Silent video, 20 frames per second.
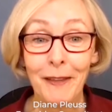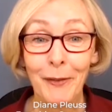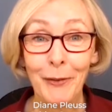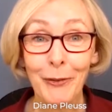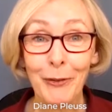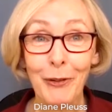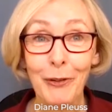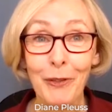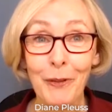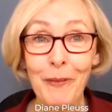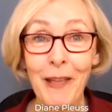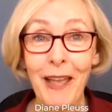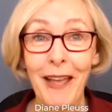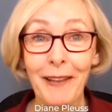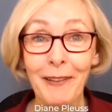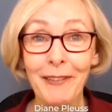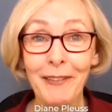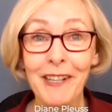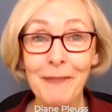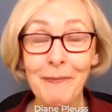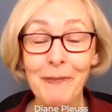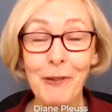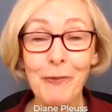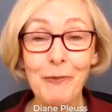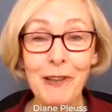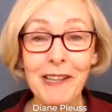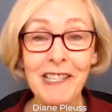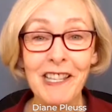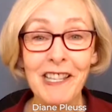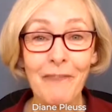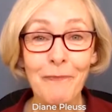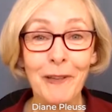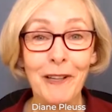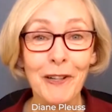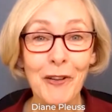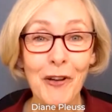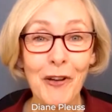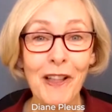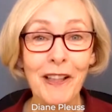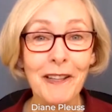So the past couple of weeks, I've
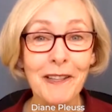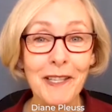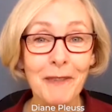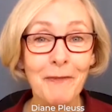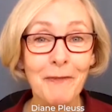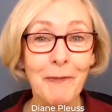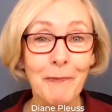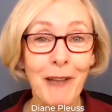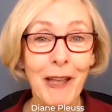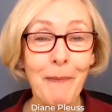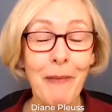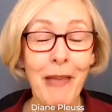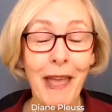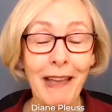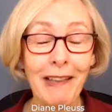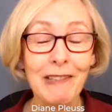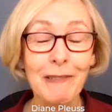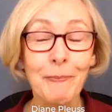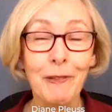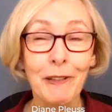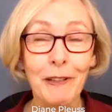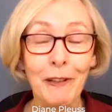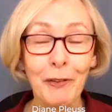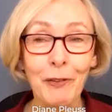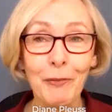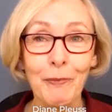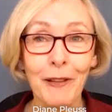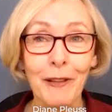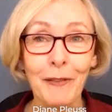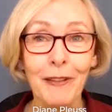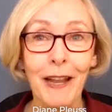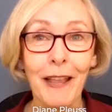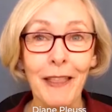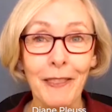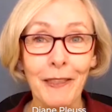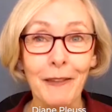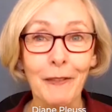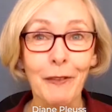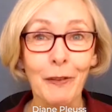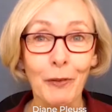been calling some of my past placements. And I
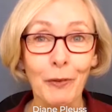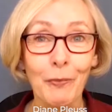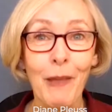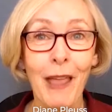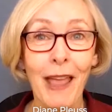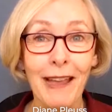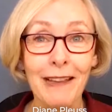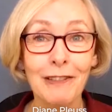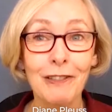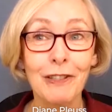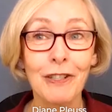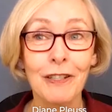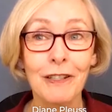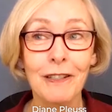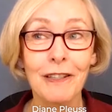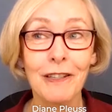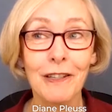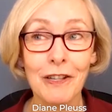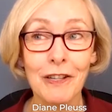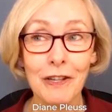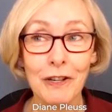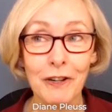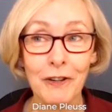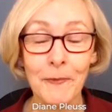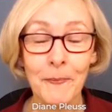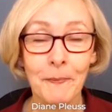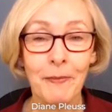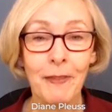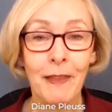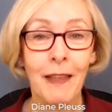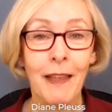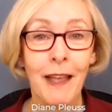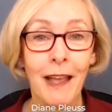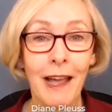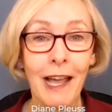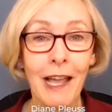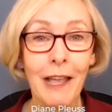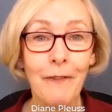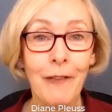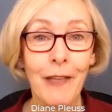think this past year,
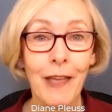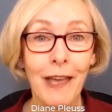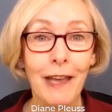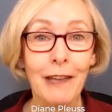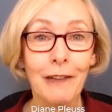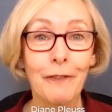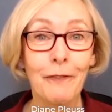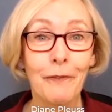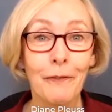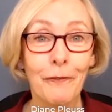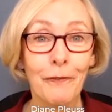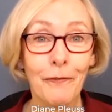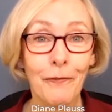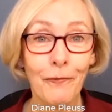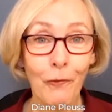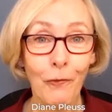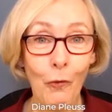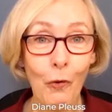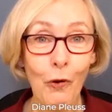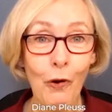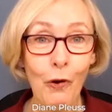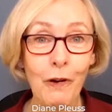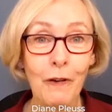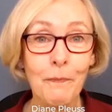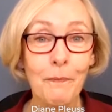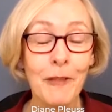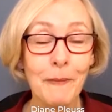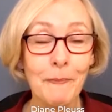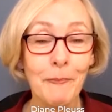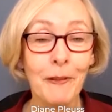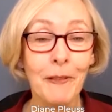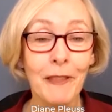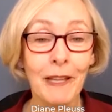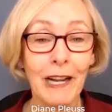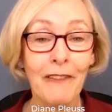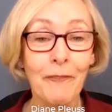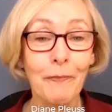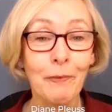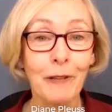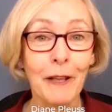I've had four people that
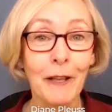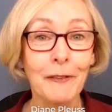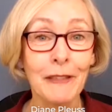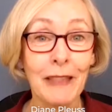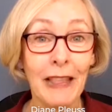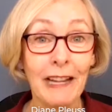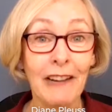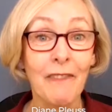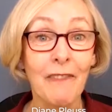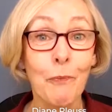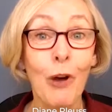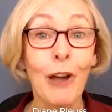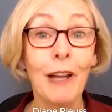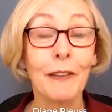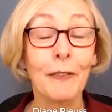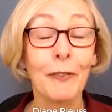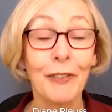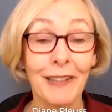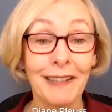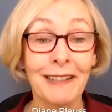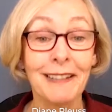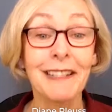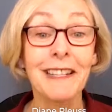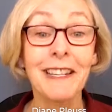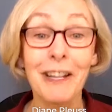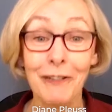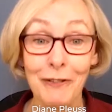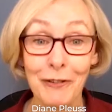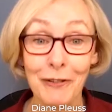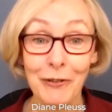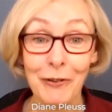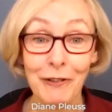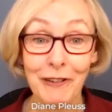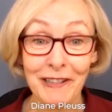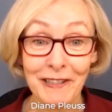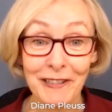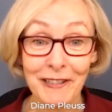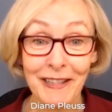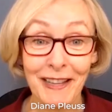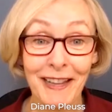I've placed that have bought second
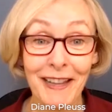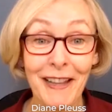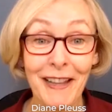territories.